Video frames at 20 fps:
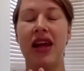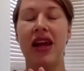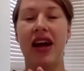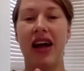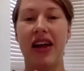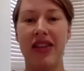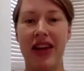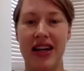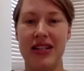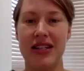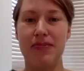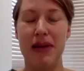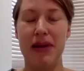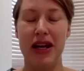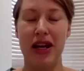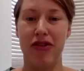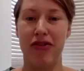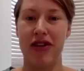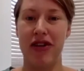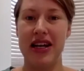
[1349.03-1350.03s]
and that's been
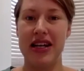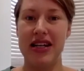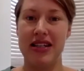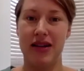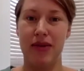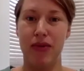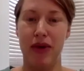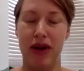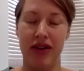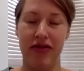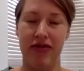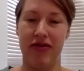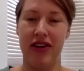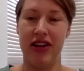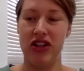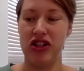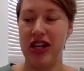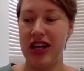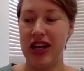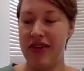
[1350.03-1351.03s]
agreed and we've
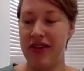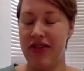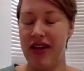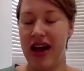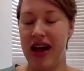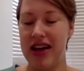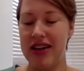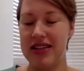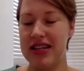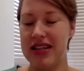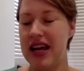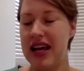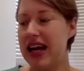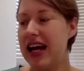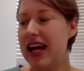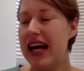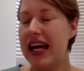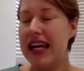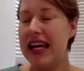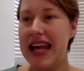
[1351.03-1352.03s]
achieved that.
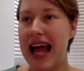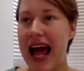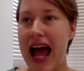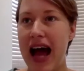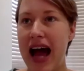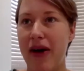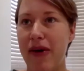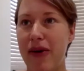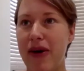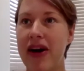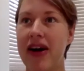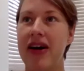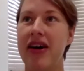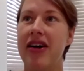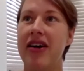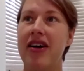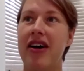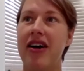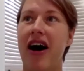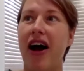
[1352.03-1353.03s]
Now,
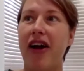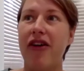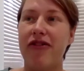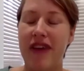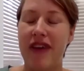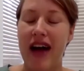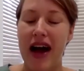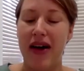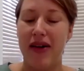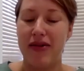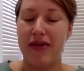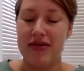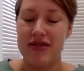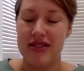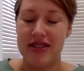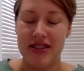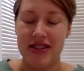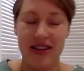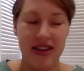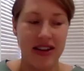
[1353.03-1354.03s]
I found
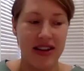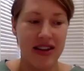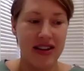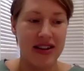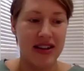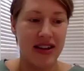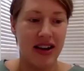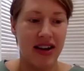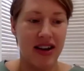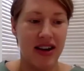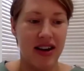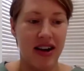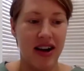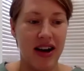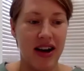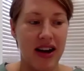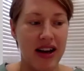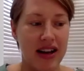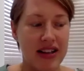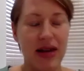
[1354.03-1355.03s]
that
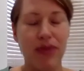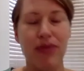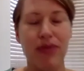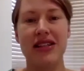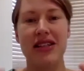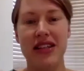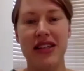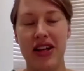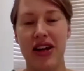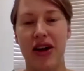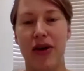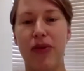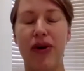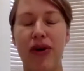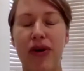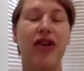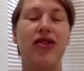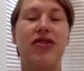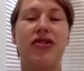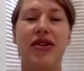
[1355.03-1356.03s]
what are
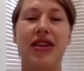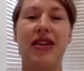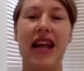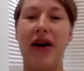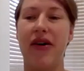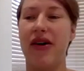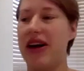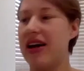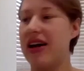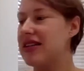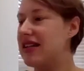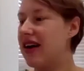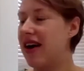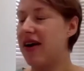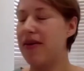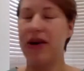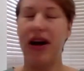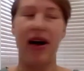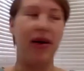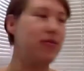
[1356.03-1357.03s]
you doing now? And I said,
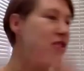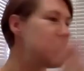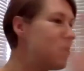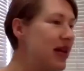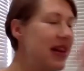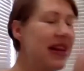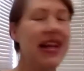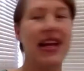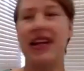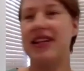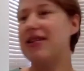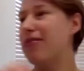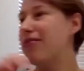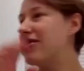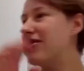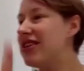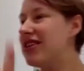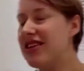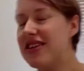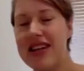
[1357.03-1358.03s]
I'm doing this, I'm
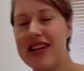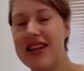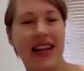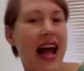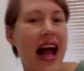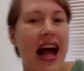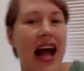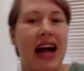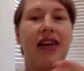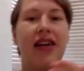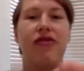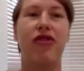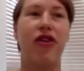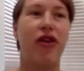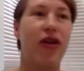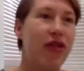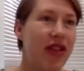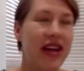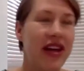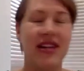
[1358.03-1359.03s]
studying that, and I've
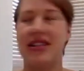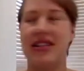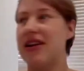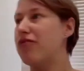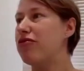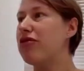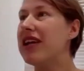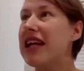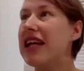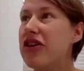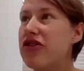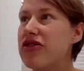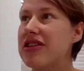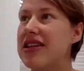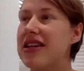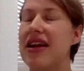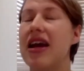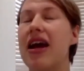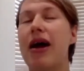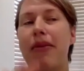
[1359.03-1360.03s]
got this, and I'm really interested
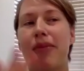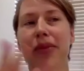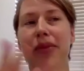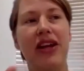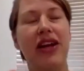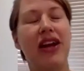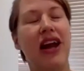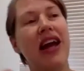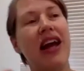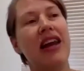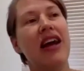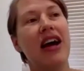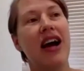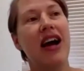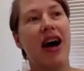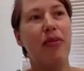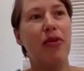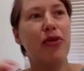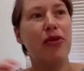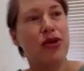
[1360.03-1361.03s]
in, but you, and
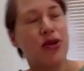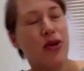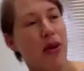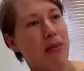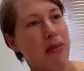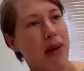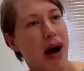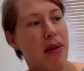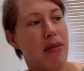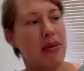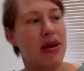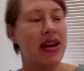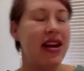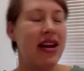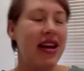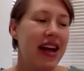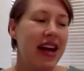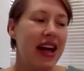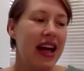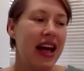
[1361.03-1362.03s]
I'm also a mum,
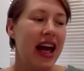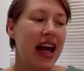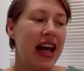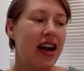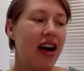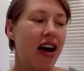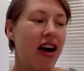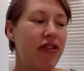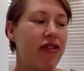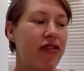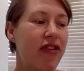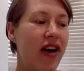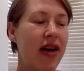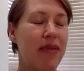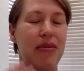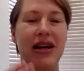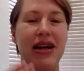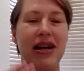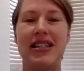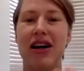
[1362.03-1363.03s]
and I find
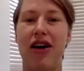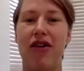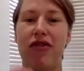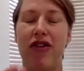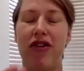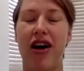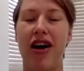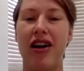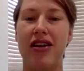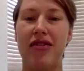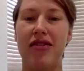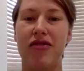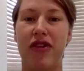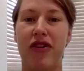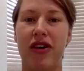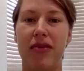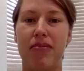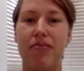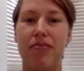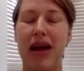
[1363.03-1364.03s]
myself kind of
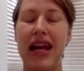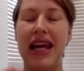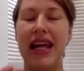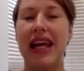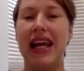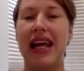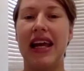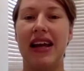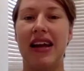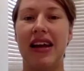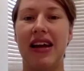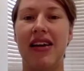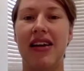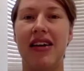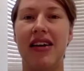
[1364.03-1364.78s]
making,